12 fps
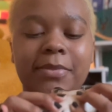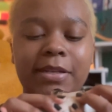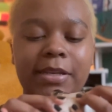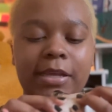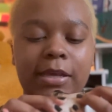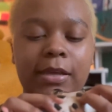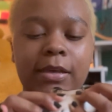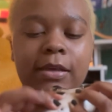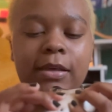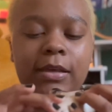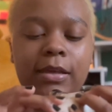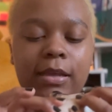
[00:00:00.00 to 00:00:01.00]
D,
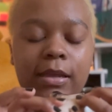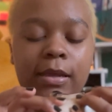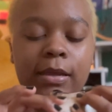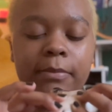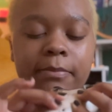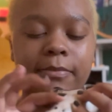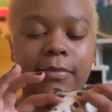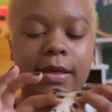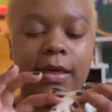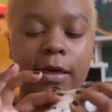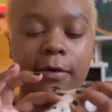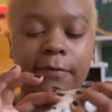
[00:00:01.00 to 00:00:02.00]
E,
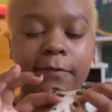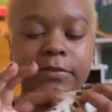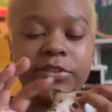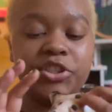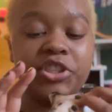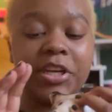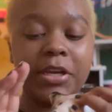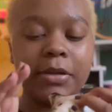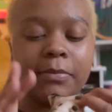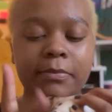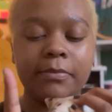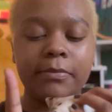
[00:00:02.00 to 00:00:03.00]
F, G,
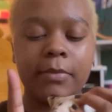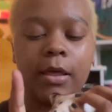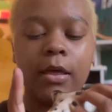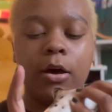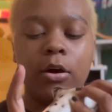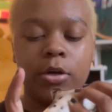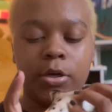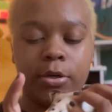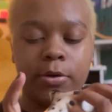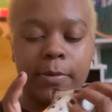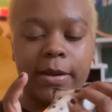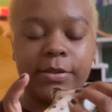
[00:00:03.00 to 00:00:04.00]
hook
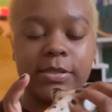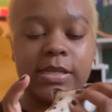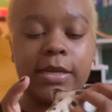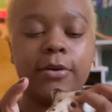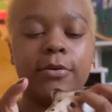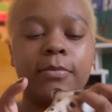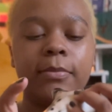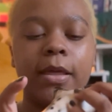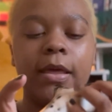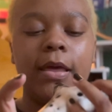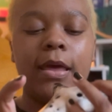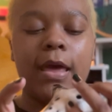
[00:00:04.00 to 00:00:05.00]
around the tail,
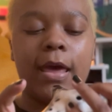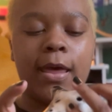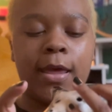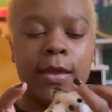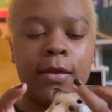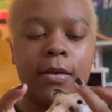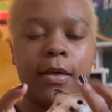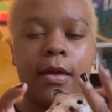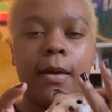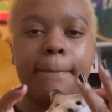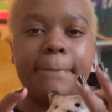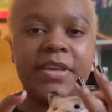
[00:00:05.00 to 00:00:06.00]
A,
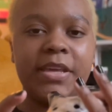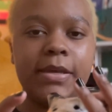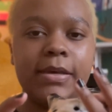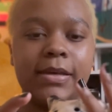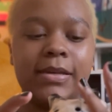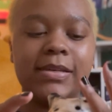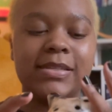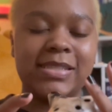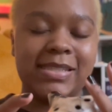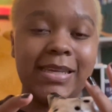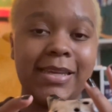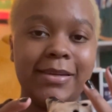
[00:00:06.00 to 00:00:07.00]
B,
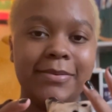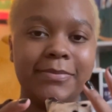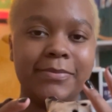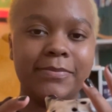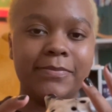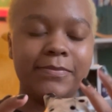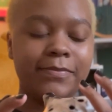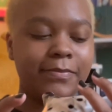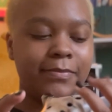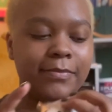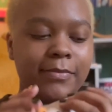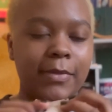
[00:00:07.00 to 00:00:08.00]
C.
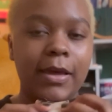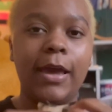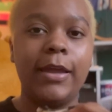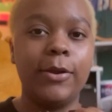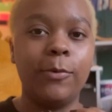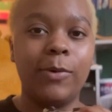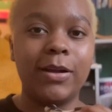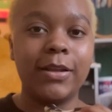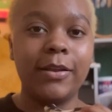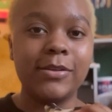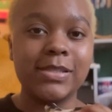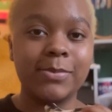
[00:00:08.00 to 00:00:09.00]
And you want to
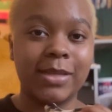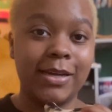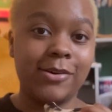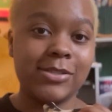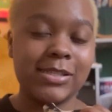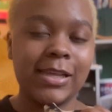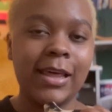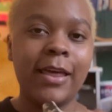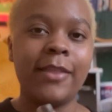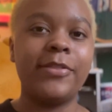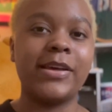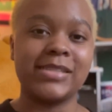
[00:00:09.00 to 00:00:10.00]
know something else?
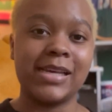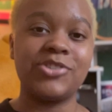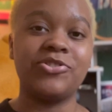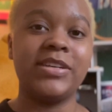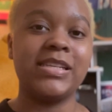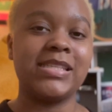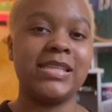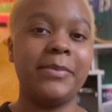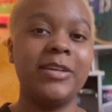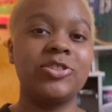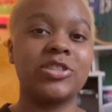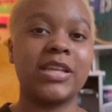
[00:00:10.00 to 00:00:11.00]
That's actually the C
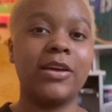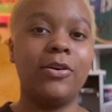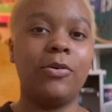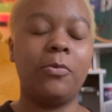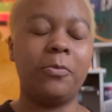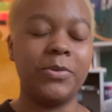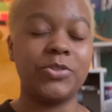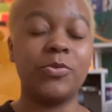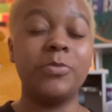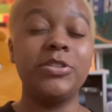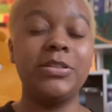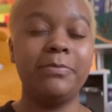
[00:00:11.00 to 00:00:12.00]
major scale, which
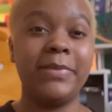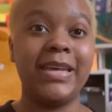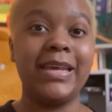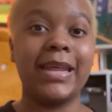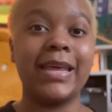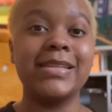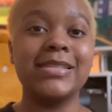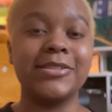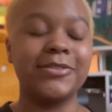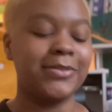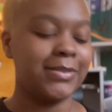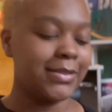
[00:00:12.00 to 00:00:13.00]
we'll be getting into.